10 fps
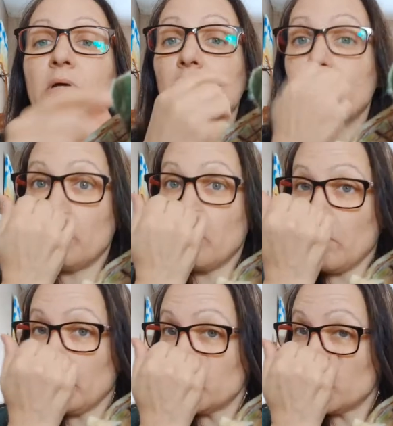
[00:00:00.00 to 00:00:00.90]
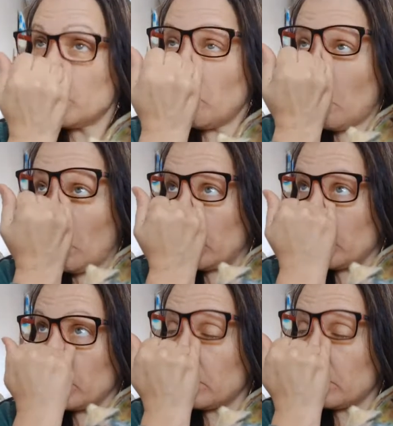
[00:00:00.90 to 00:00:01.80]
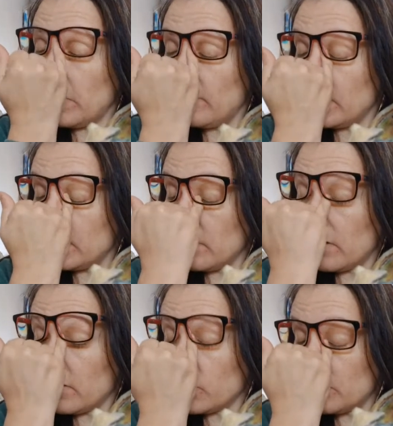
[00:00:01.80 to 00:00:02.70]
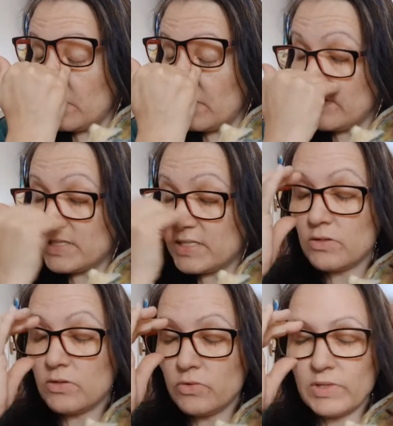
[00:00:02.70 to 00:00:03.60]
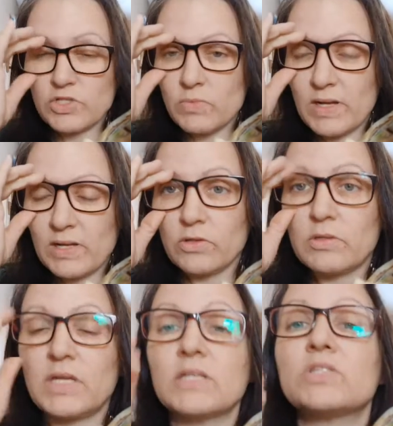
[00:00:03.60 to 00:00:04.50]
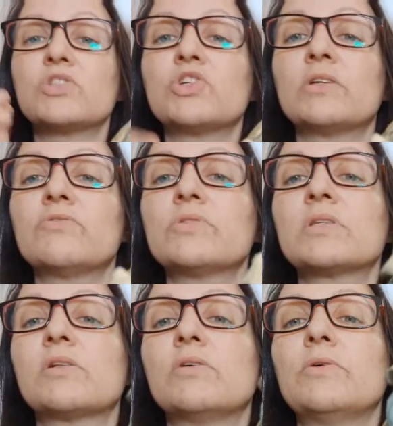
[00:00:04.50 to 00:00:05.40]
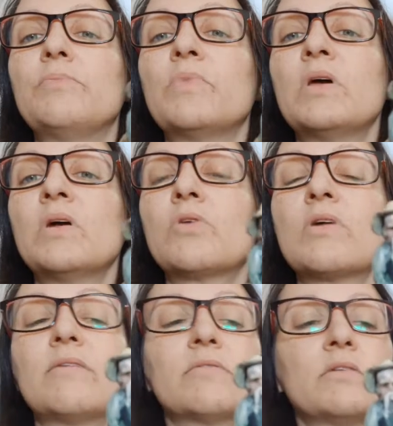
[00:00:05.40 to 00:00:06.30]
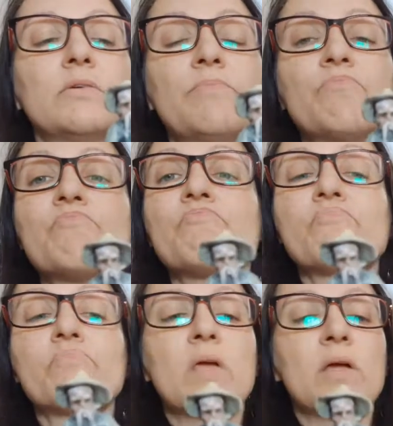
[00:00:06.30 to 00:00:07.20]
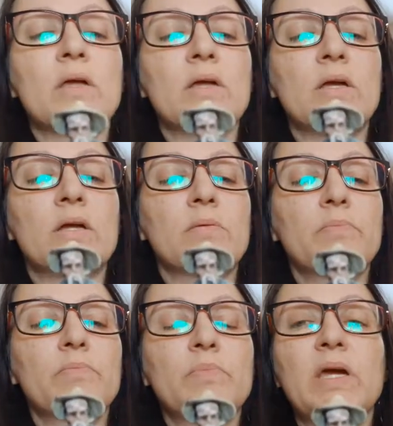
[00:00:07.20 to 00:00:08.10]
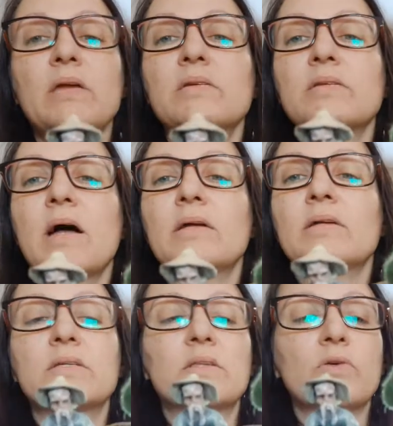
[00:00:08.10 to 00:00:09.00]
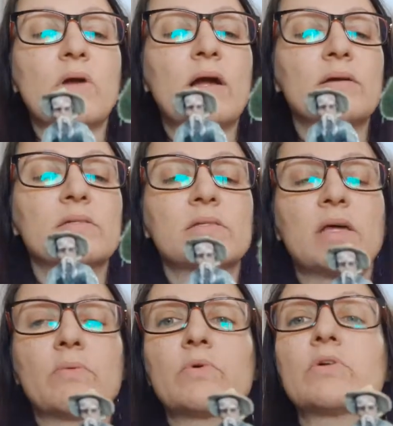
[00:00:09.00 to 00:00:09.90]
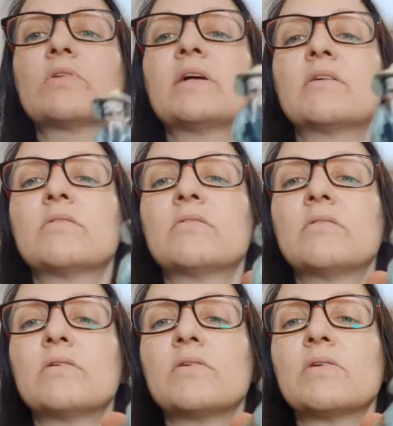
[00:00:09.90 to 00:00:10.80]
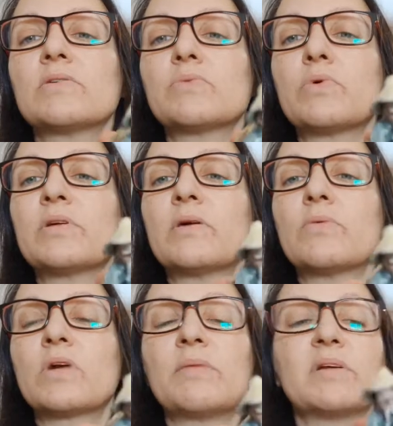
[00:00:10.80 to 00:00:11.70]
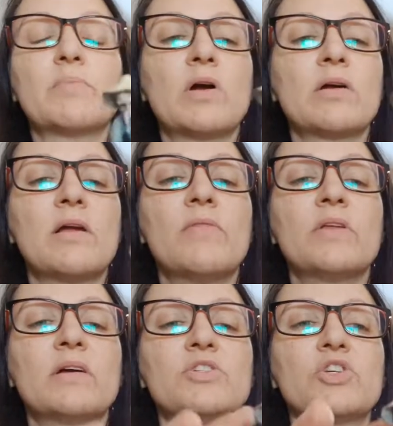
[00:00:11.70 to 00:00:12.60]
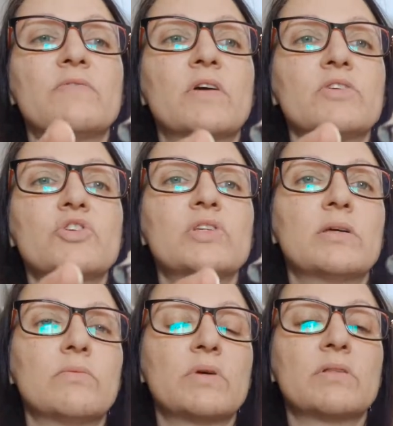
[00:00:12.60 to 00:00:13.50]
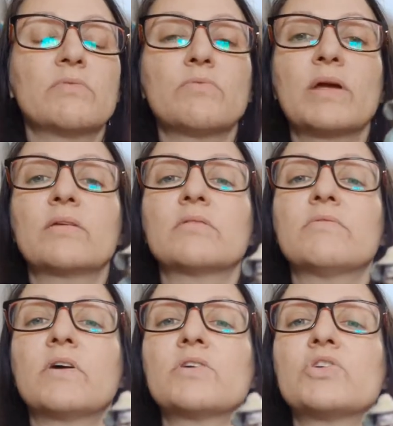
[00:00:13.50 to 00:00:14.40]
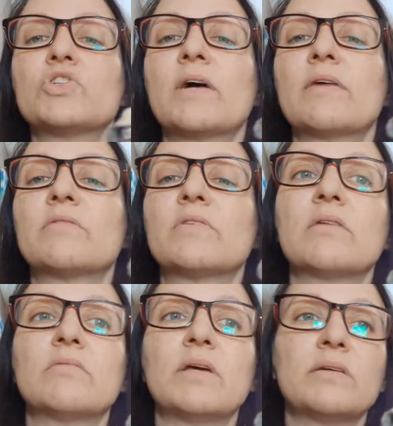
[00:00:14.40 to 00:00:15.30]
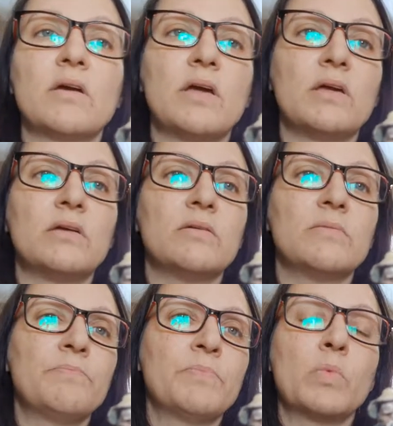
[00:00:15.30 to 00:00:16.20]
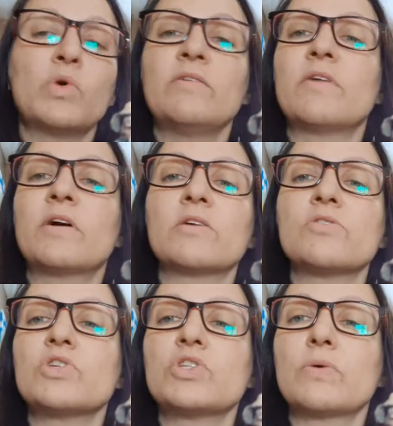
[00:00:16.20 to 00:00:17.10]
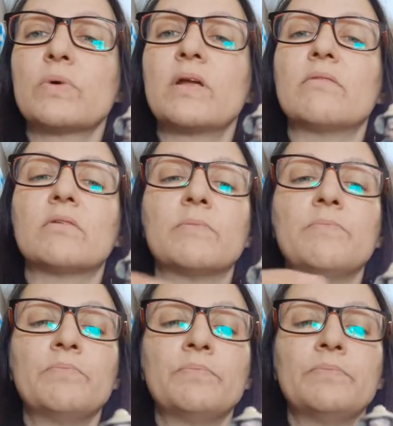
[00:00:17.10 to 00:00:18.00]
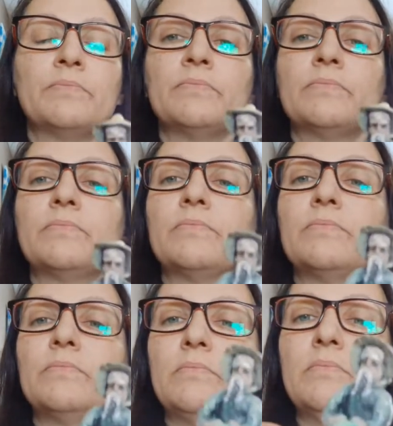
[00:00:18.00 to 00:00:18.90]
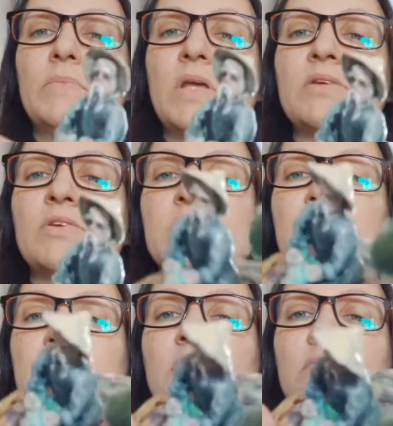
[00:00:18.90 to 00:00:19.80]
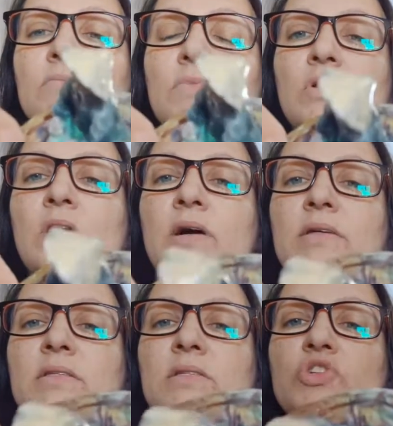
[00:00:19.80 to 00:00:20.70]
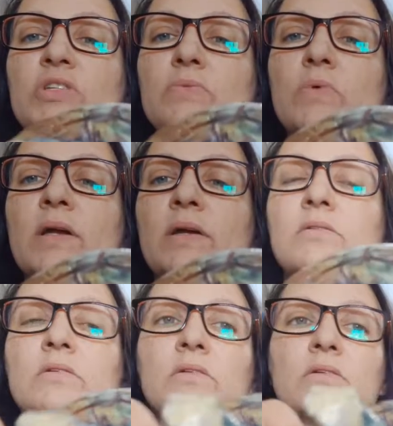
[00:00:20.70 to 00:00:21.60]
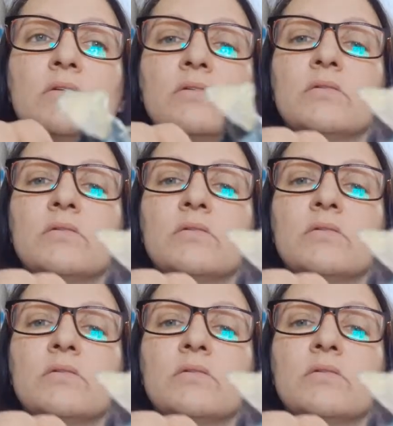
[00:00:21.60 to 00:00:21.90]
of just PVC glue, like just regular children's glue, craft glue, and painted that into the cracks that were like, I was worried that were coming apart. And then I just varnished it with regular varnish after that, like a wood varnish or whatever. And you can see that gloss. It's just regular